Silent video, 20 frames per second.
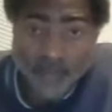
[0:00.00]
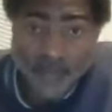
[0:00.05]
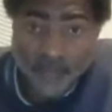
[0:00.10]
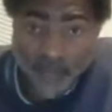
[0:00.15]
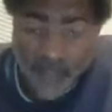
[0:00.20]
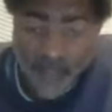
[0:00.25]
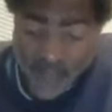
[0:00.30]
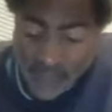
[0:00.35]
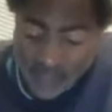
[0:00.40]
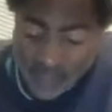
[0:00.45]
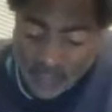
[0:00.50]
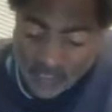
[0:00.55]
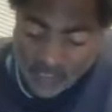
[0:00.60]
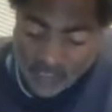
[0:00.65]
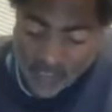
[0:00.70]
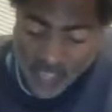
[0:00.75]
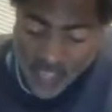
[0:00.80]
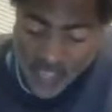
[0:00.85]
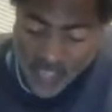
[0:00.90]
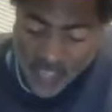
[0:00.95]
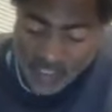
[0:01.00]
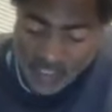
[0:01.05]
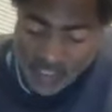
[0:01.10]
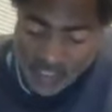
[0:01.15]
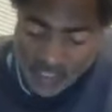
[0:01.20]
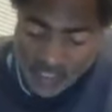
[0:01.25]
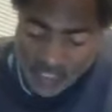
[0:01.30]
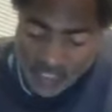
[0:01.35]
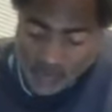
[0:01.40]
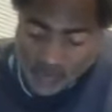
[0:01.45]
of mine to
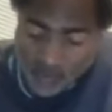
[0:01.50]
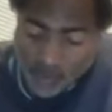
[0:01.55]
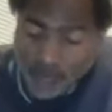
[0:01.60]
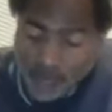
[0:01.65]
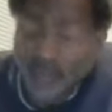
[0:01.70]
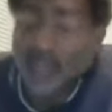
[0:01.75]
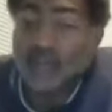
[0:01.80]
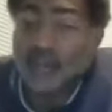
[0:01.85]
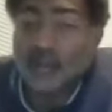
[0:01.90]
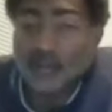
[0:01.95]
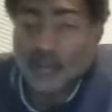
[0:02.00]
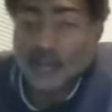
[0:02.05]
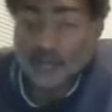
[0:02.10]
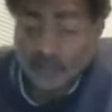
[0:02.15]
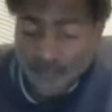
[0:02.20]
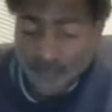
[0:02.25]
Isaac and Rebekah.